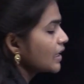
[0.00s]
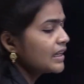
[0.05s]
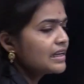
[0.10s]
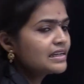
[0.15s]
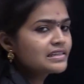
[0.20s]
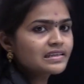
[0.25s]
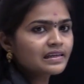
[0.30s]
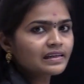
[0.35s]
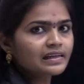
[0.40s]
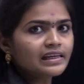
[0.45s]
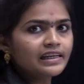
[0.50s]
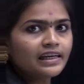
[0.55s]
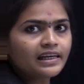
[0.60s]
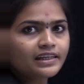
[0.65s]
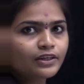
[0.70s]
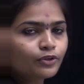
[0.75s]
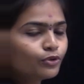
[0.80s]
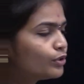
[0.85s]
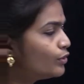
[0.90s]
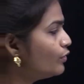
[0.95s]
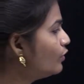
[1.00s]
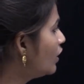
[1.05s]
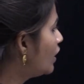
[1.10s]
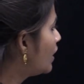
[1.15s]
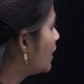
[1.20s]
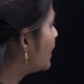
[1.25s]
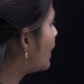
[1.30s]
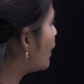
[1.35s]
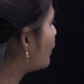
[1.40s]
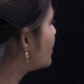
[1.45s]
Is it clear to you?
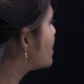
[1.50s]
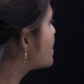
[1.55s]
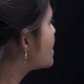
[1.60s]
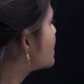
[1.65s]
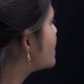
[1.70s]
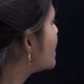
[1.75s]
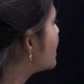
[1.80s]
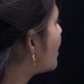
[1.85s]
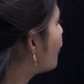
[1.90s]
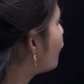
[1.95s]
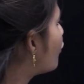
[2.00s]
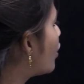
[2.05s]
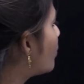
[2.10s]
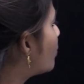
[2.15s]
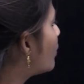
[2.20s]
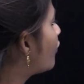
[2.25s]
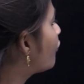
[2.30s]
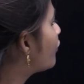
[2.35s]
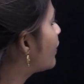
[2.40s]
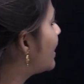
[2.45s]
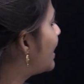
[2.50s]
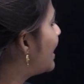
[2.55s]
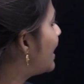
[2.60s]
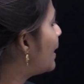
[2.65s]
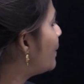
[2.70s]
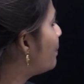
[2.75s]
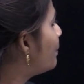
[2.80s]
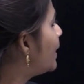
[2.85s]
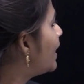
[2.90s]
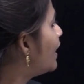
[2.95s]
Now this is in the form of
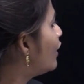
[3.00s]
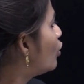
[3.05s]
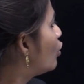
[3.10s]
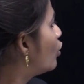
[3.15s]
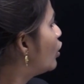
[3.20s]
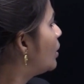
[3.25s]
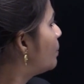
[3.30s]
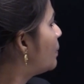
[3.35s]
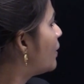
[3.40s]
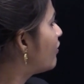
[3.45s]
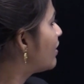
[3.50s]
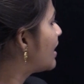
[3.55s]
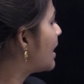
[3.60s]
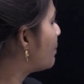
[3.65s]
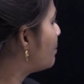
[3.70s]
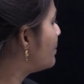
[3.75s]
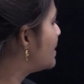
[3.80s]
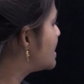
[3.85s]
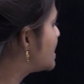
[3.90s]
AB whole power M